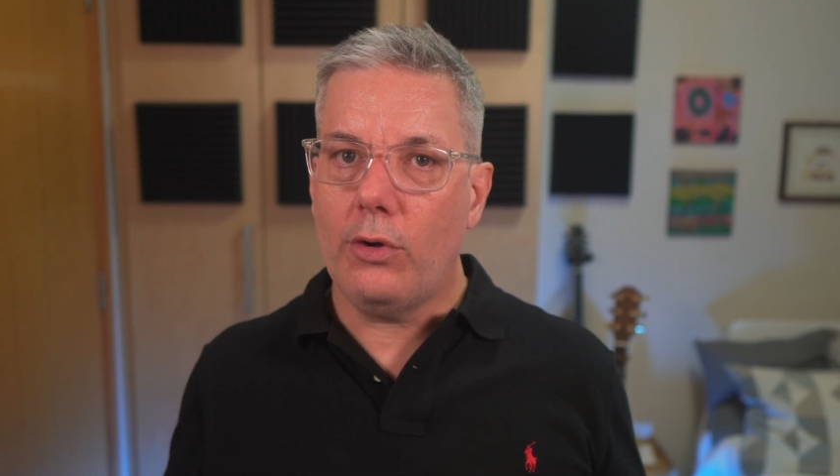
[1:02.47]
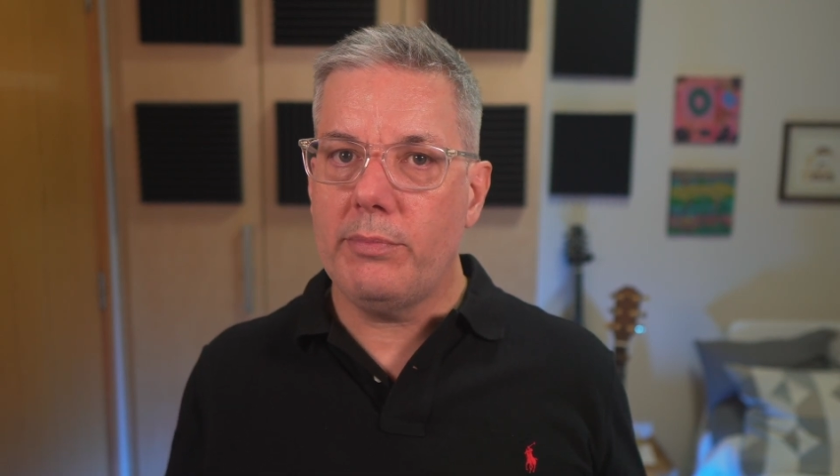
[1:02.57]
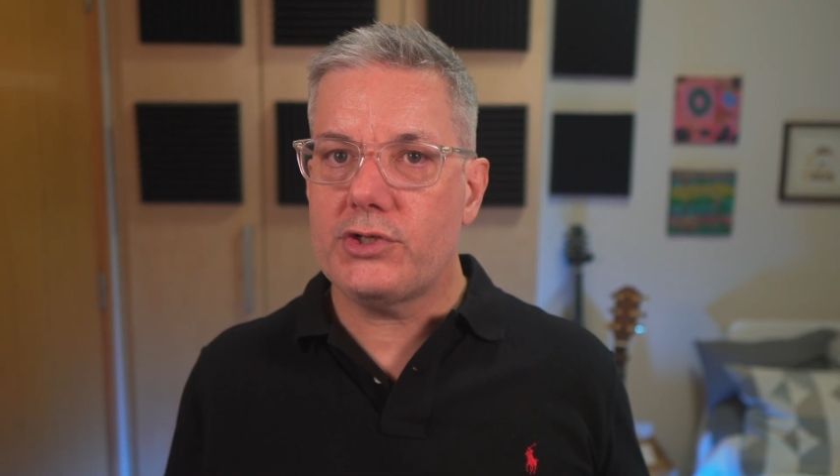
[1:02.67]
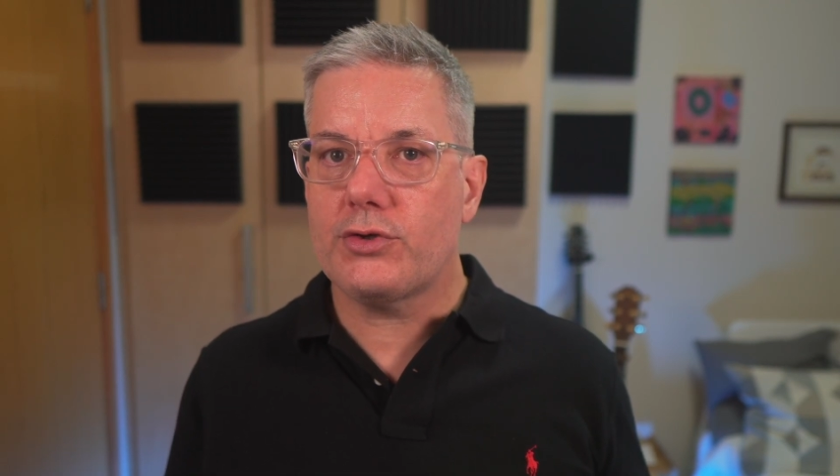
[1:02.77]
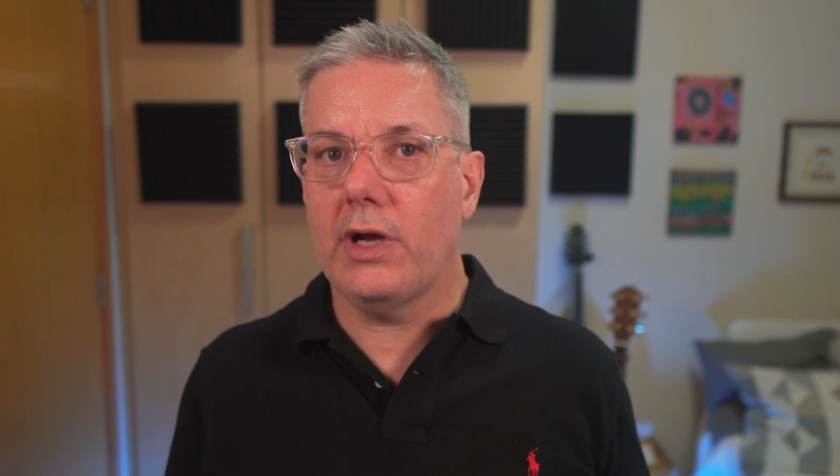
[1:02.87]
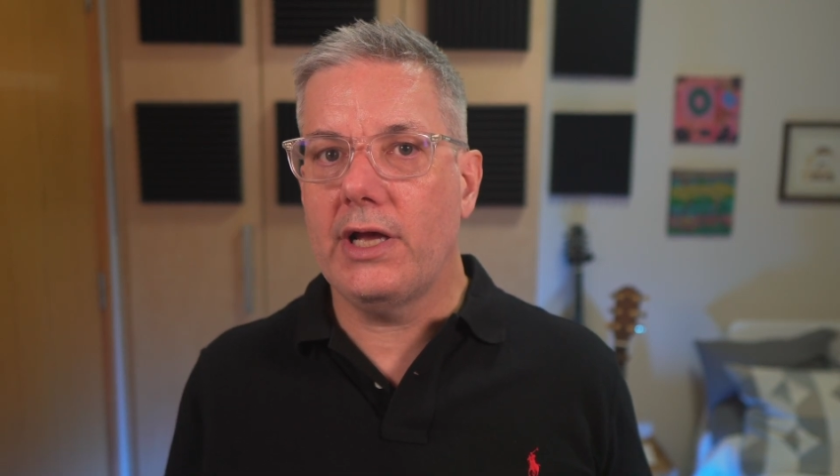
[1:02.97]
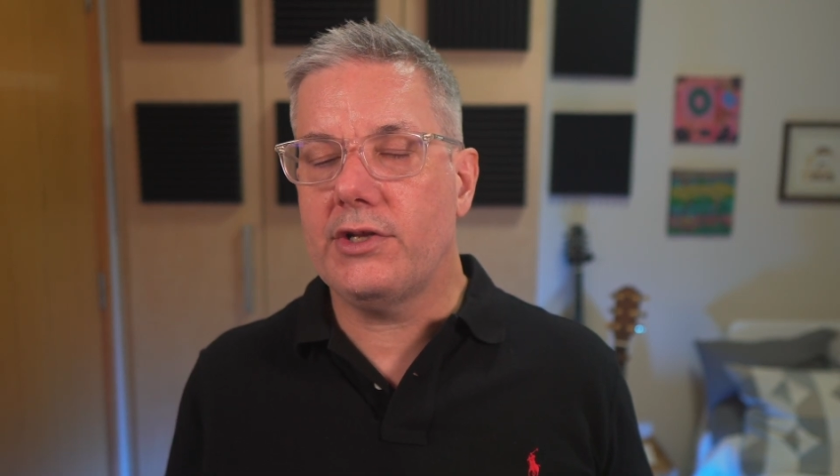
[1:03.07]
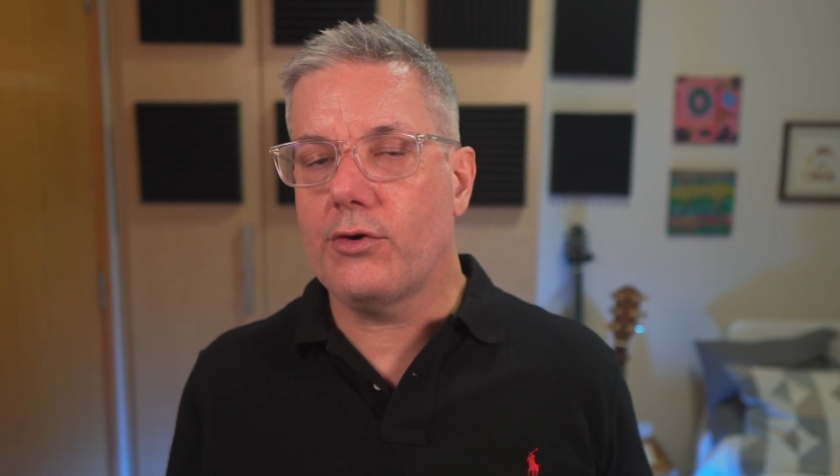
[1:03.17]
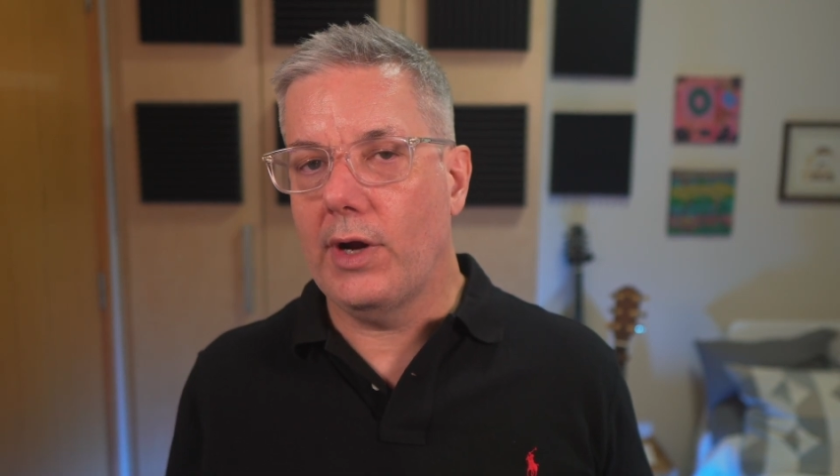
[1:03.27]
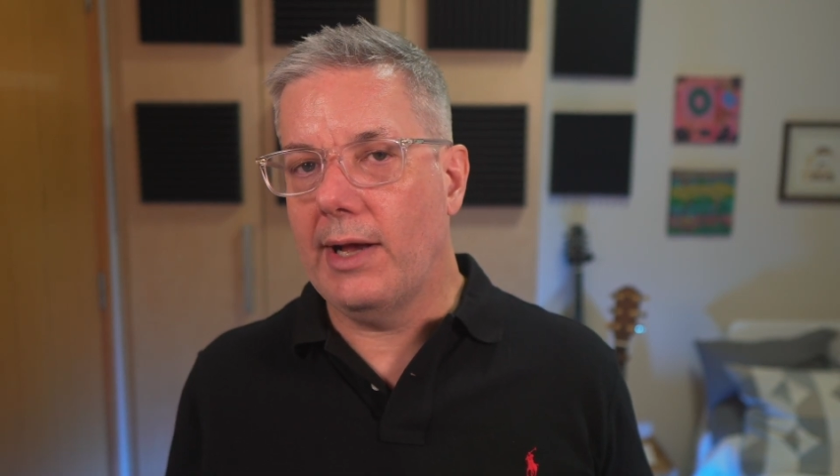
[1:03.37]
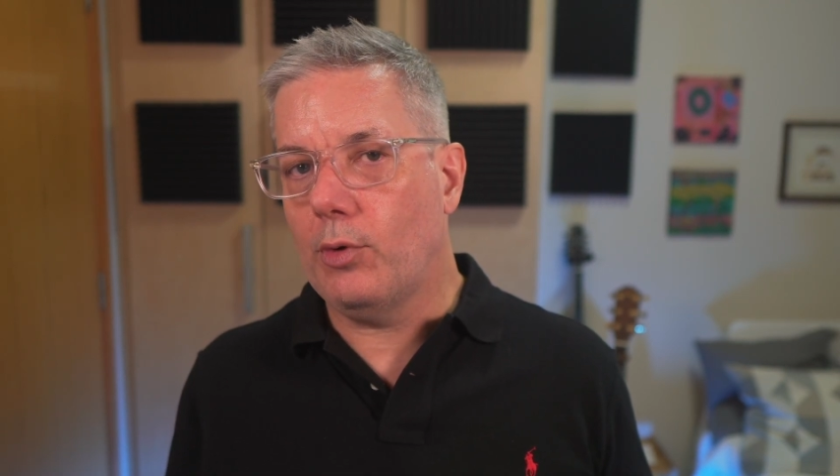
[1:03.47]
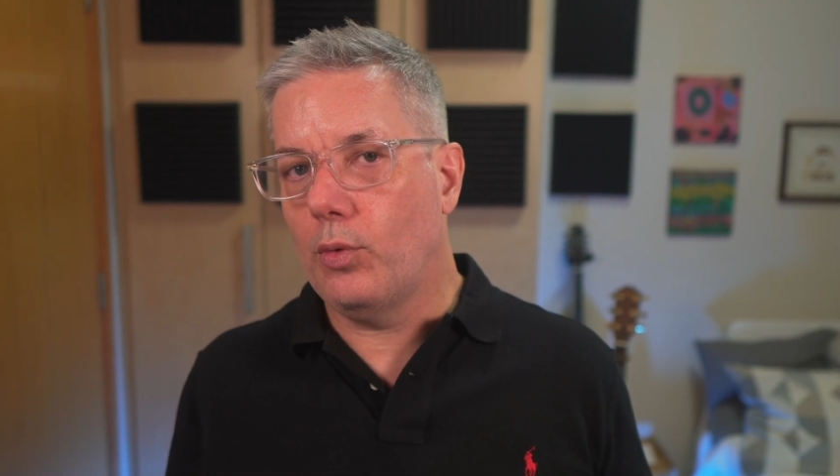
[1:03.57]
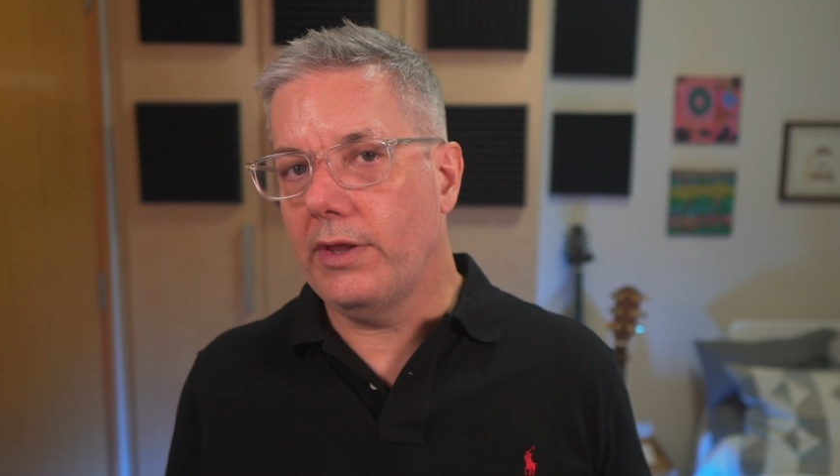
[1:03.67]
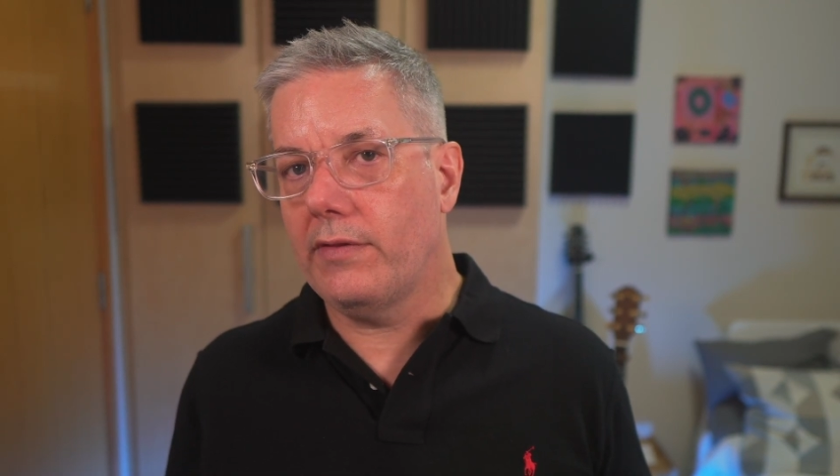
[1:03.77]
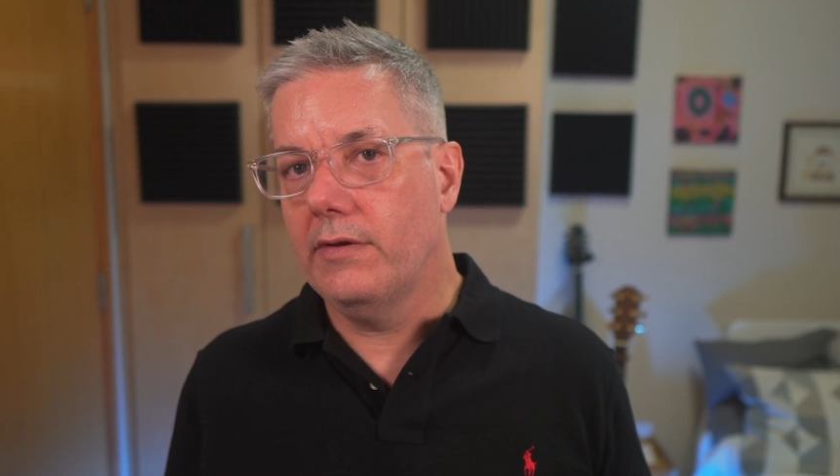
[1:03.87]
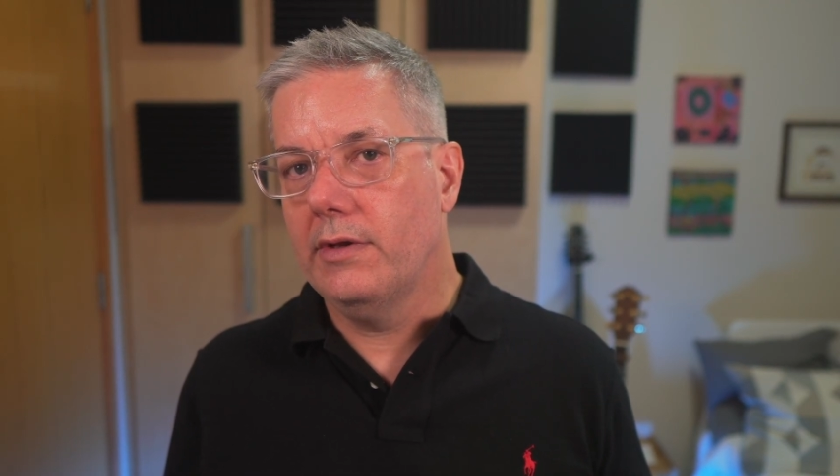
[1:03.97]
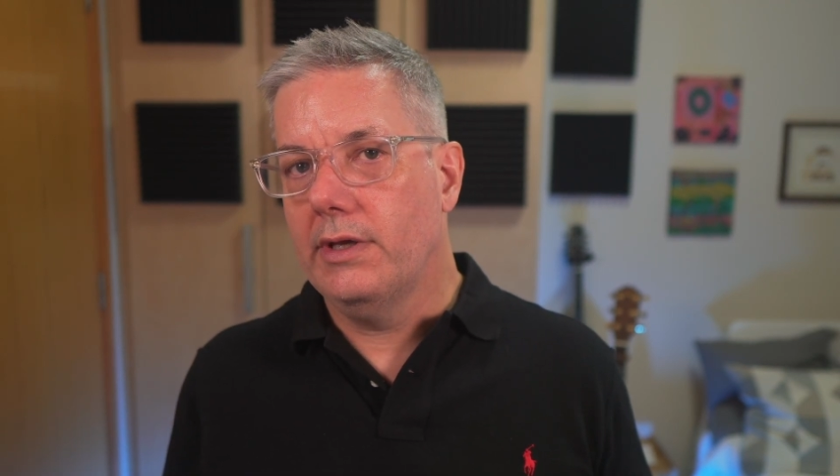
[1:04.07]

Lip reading: been trying to grapple with